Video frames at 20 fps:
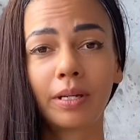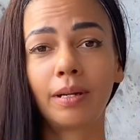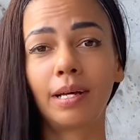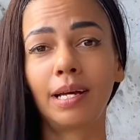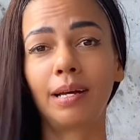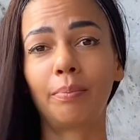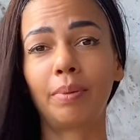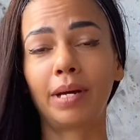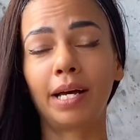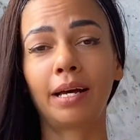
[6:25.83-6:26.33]
a
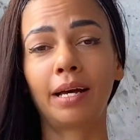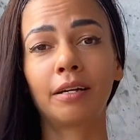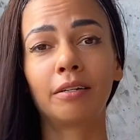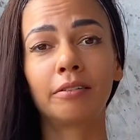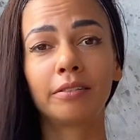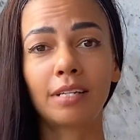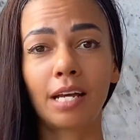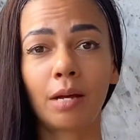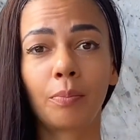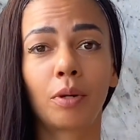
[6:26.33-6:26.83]
pad or
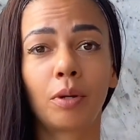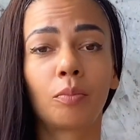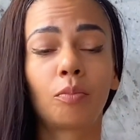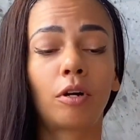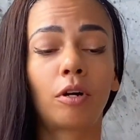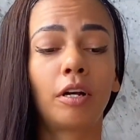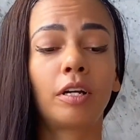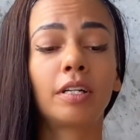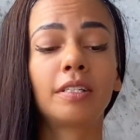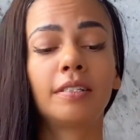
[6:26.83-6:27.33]
tampon
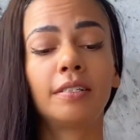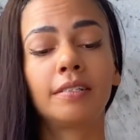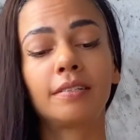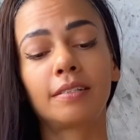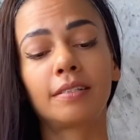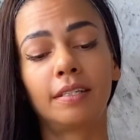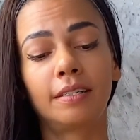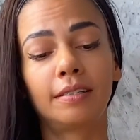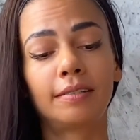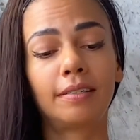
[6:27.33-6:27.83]
product and it's
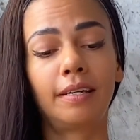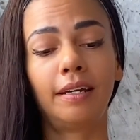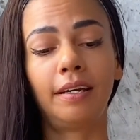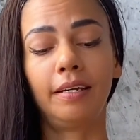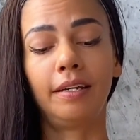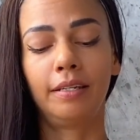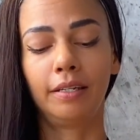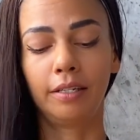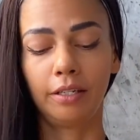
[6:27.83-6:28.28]
going to say,